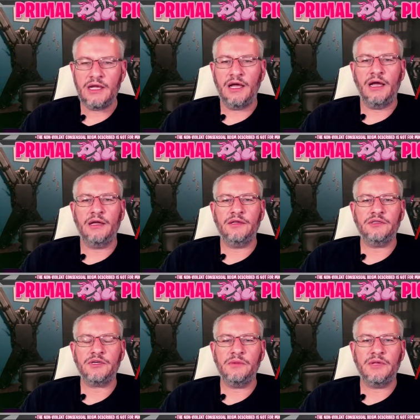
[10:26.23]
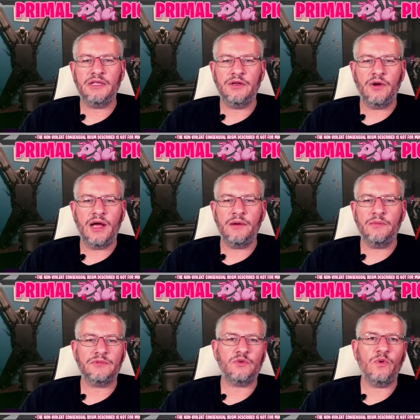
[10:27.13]
Uh, they shouldn't be, you know, I'm
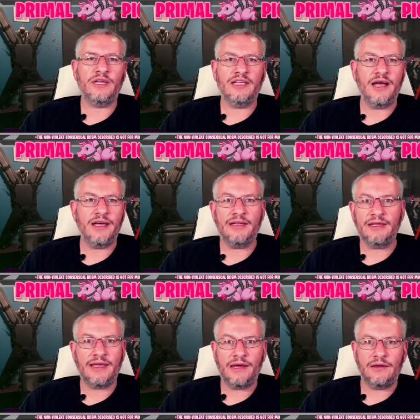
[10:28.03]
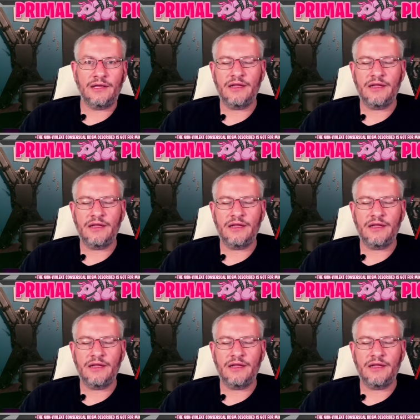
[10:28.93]
29 and counting.